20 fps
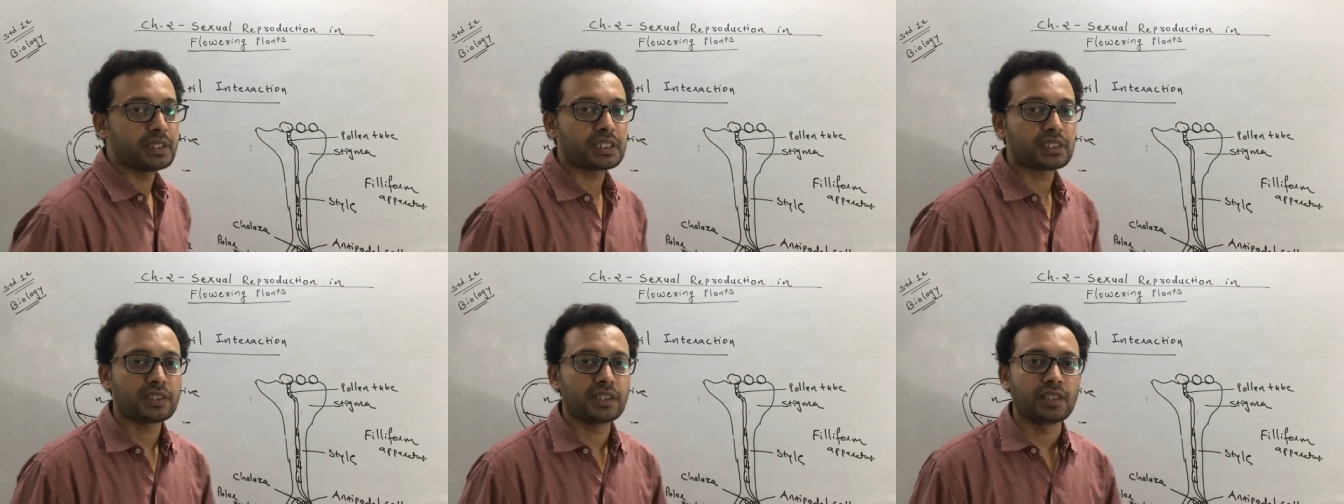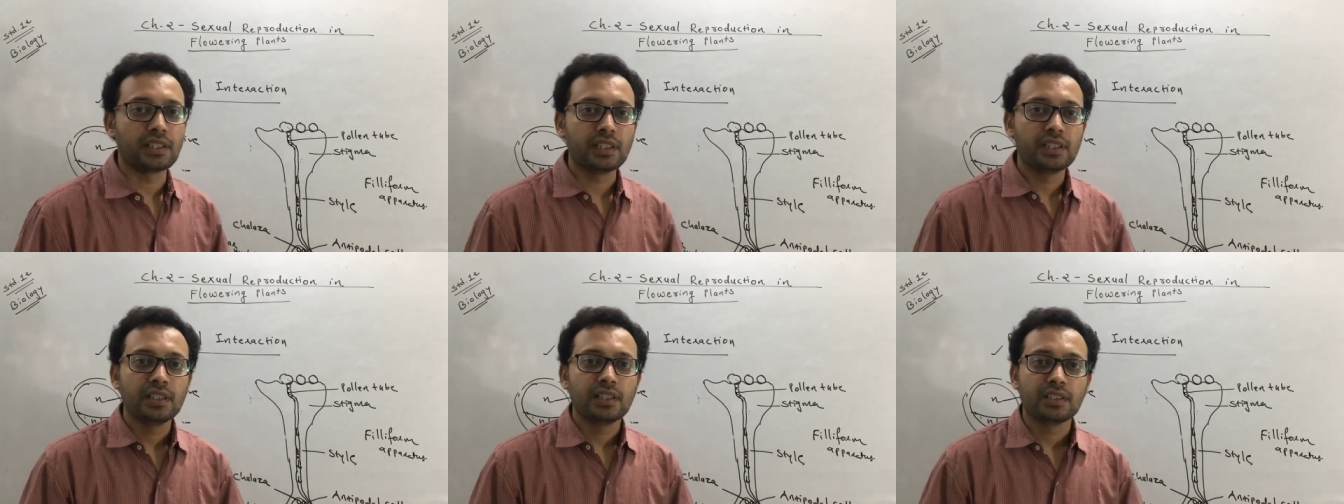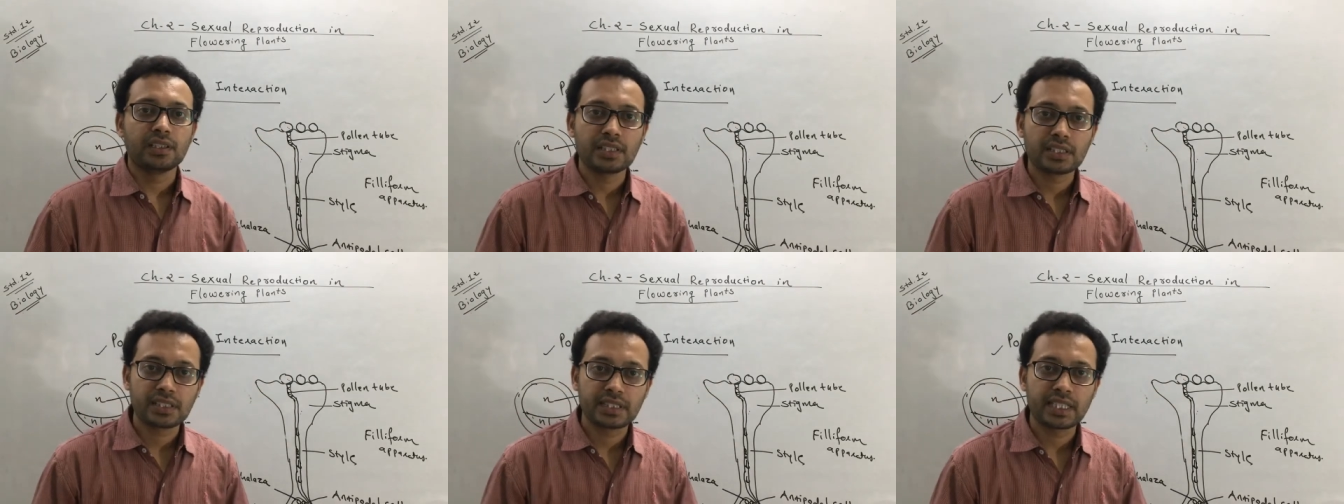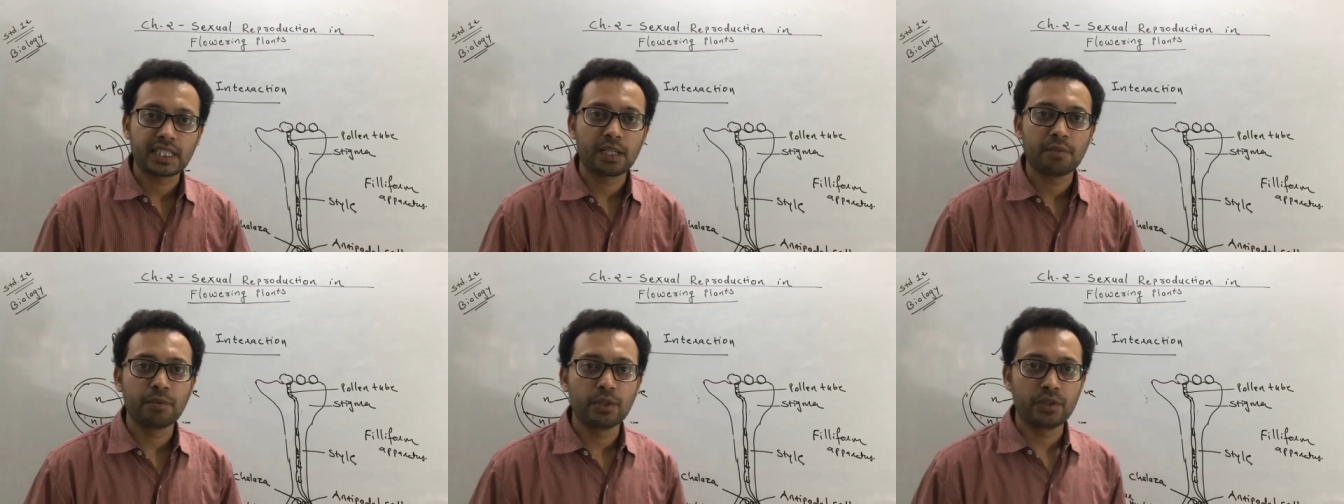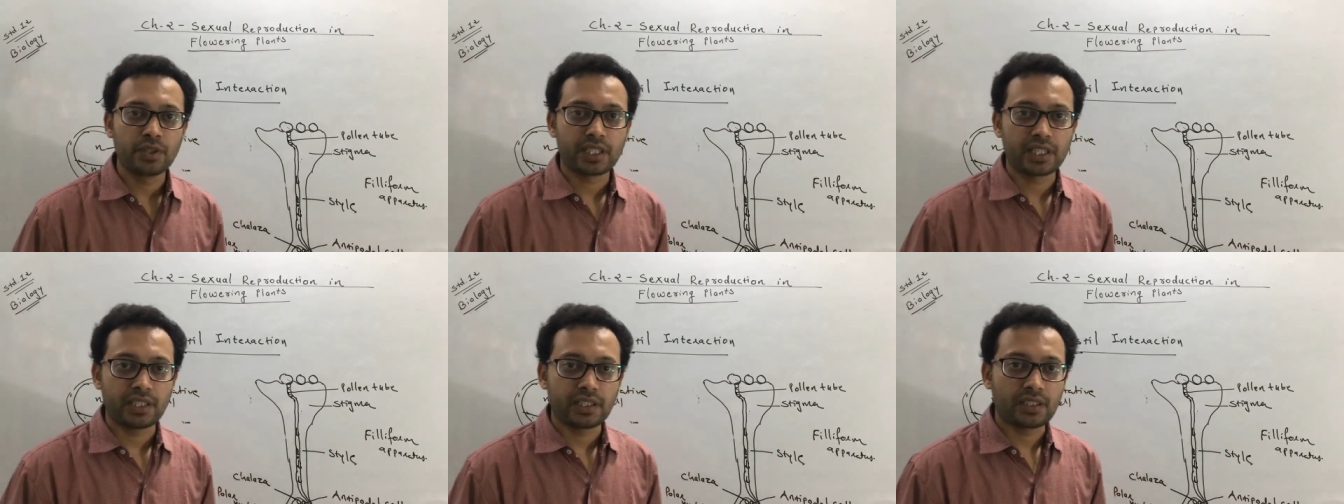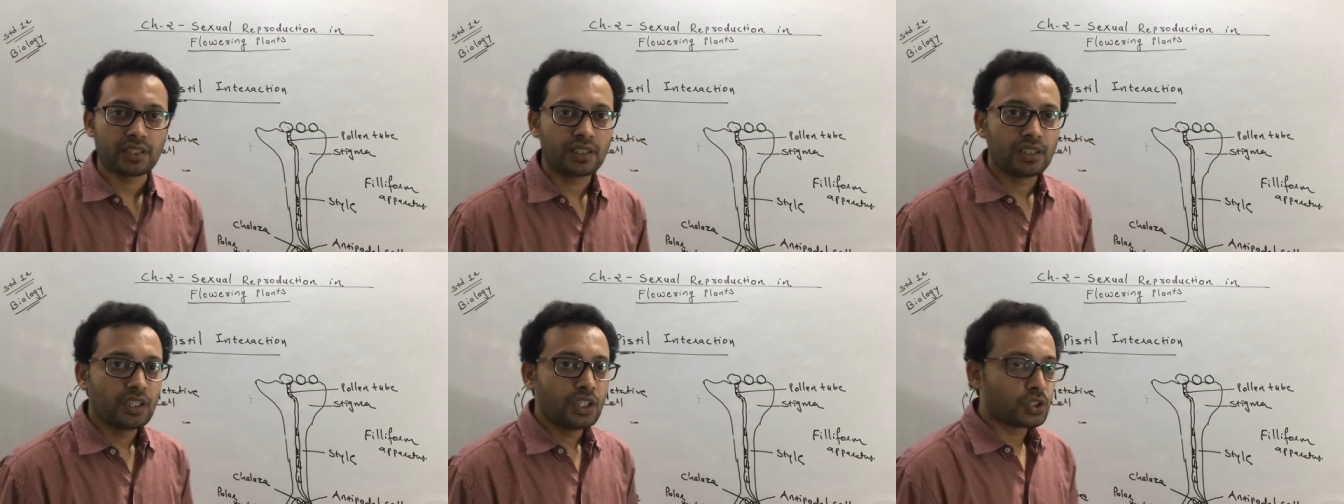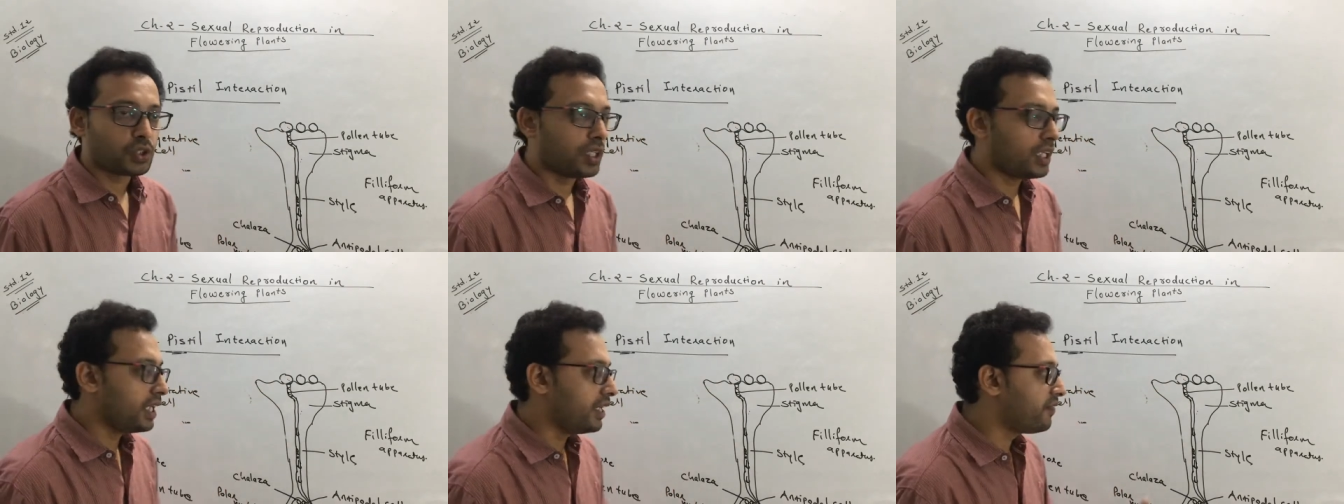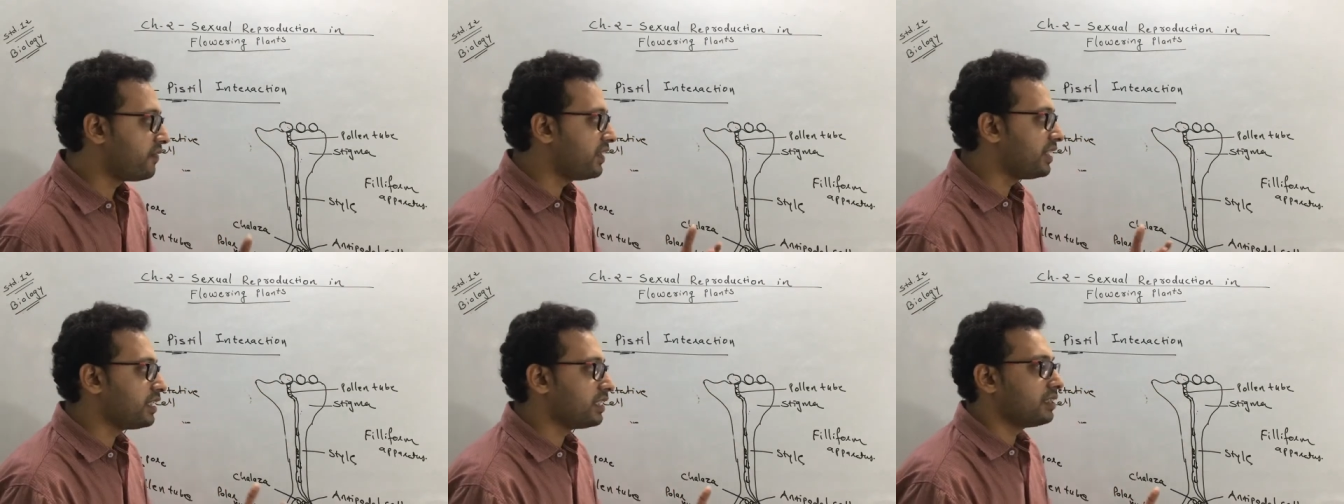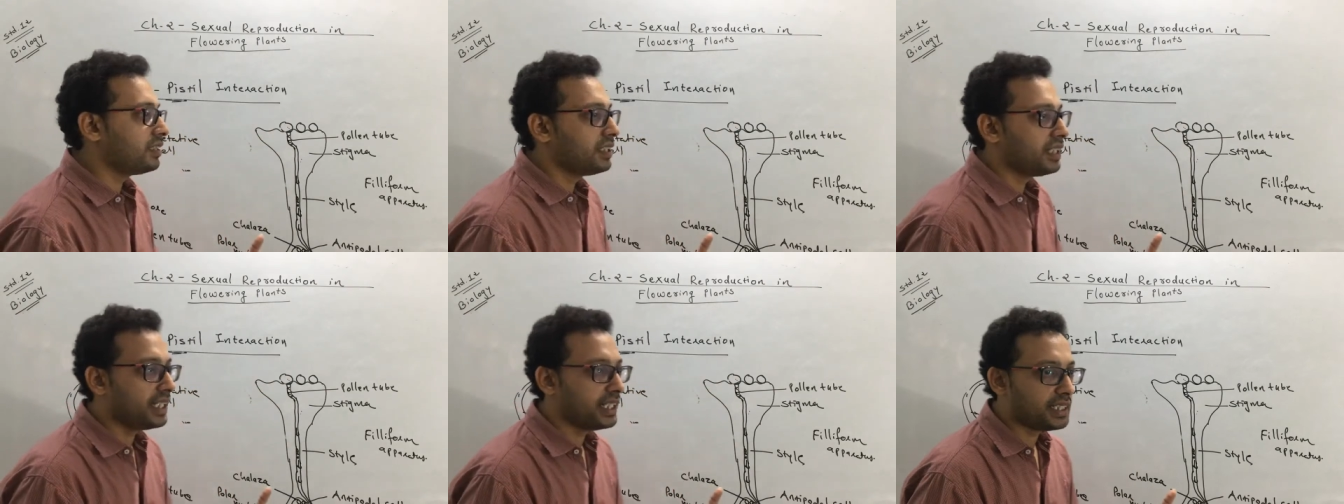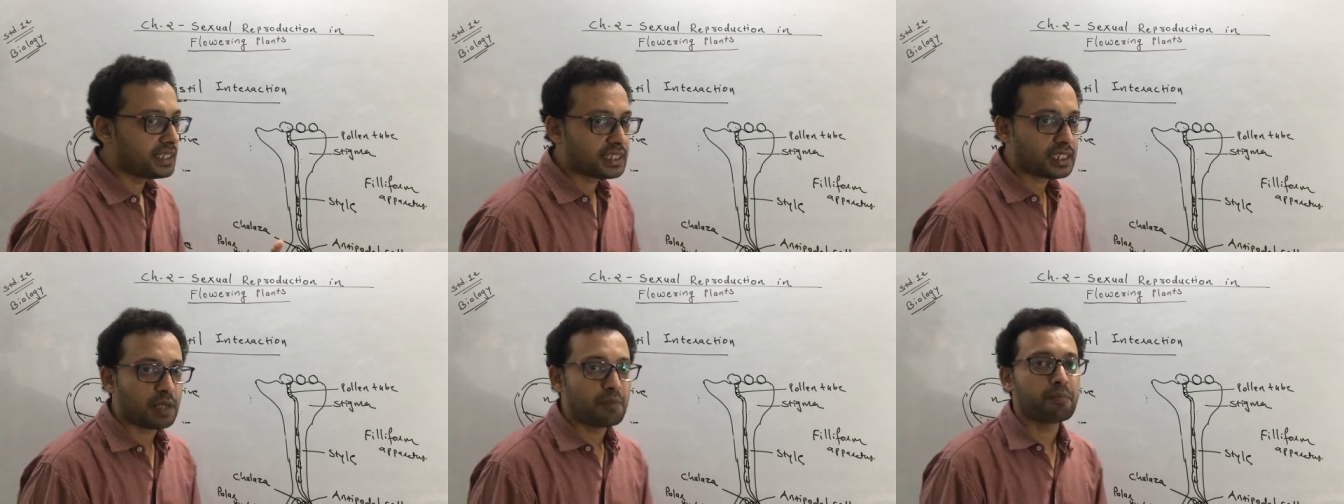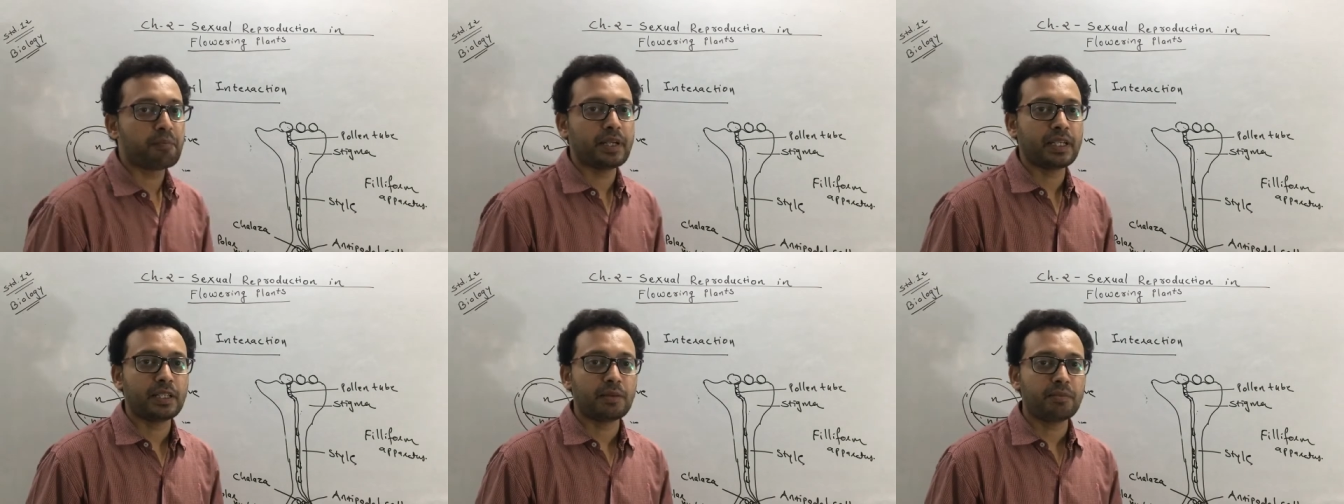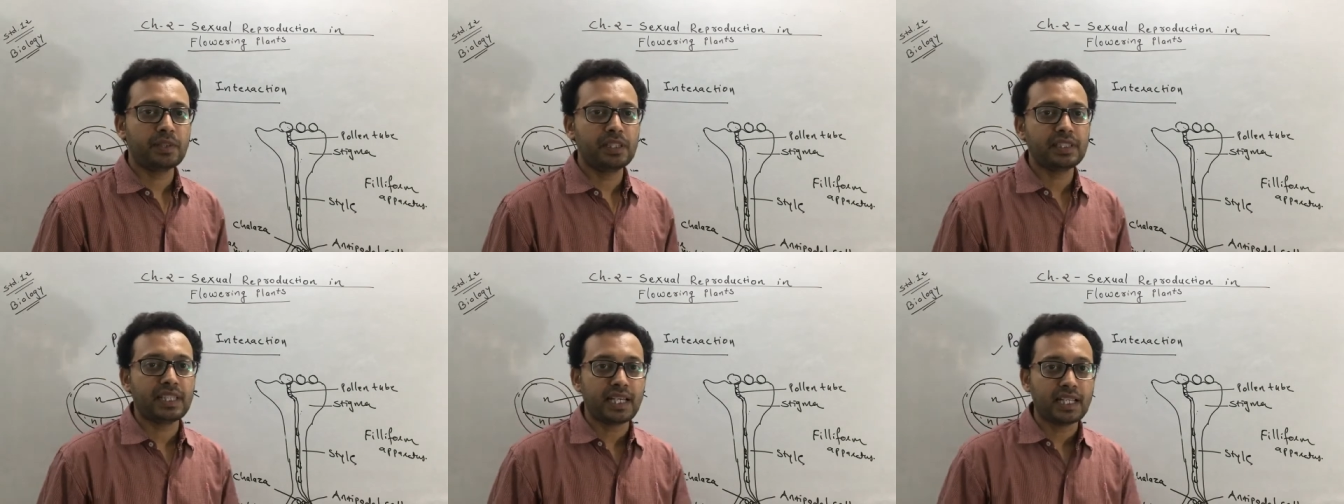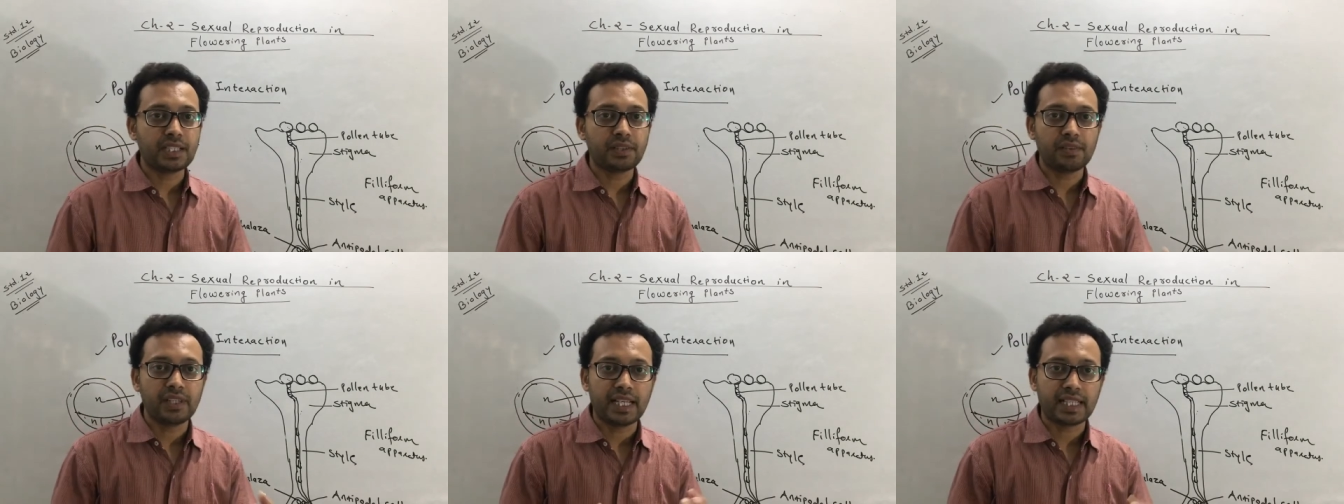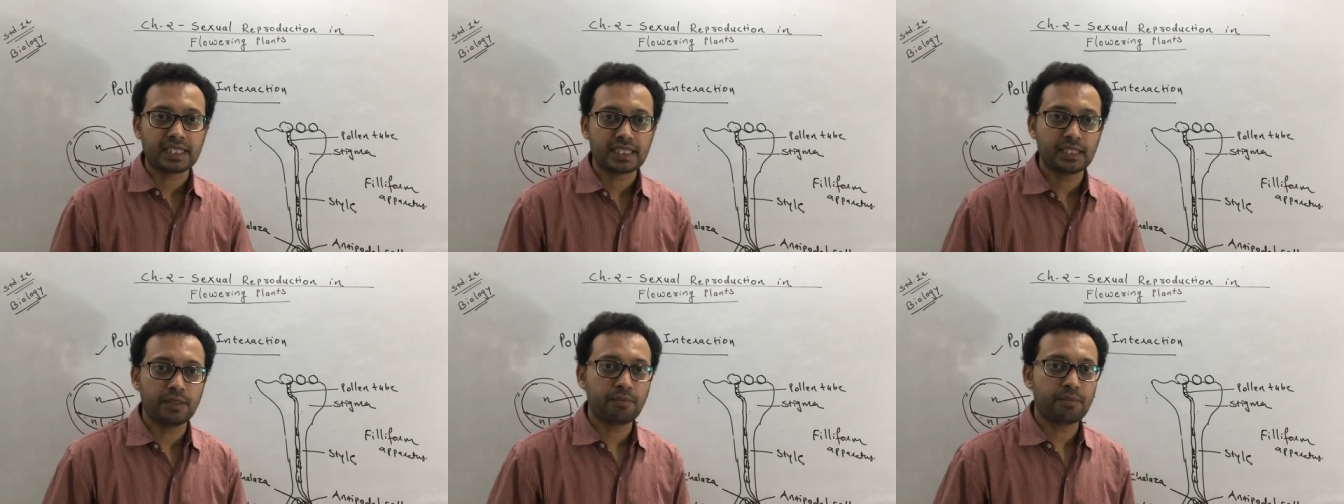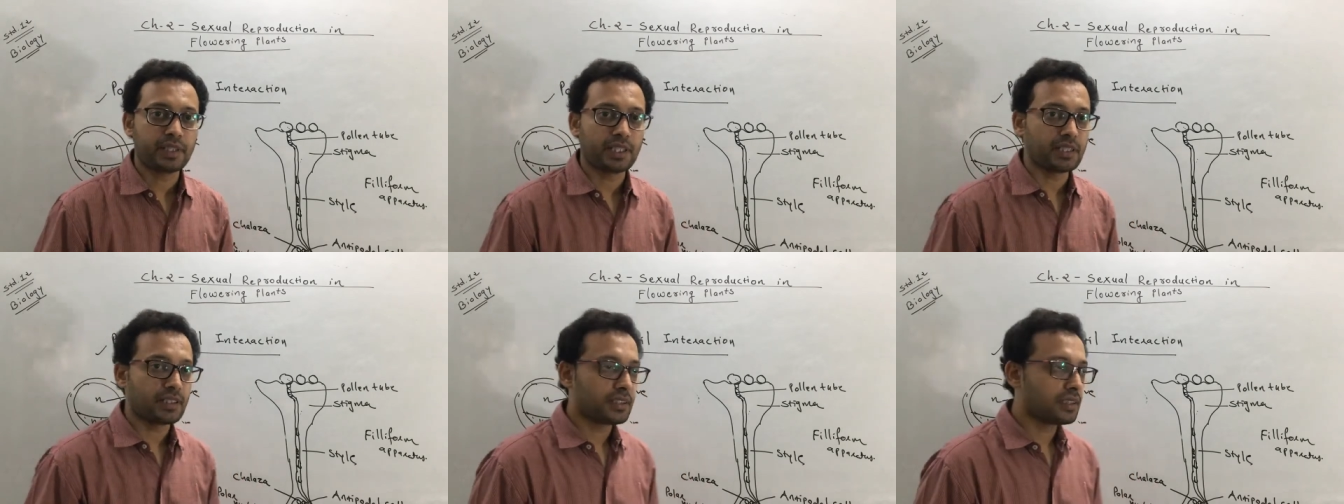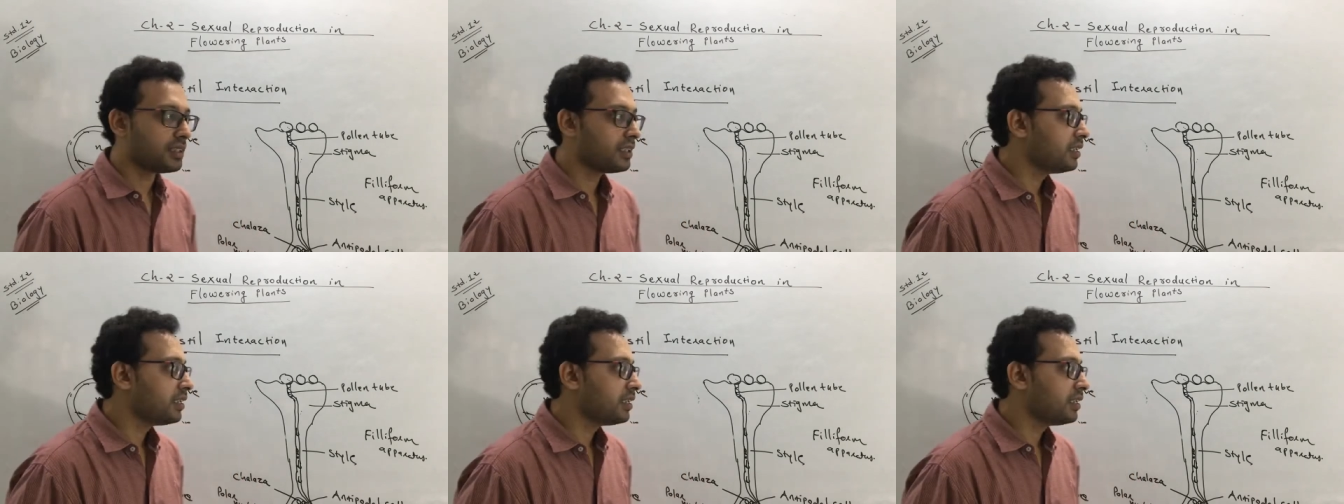pistil. Thus they communicate. So if it is compatible, then it will accept it.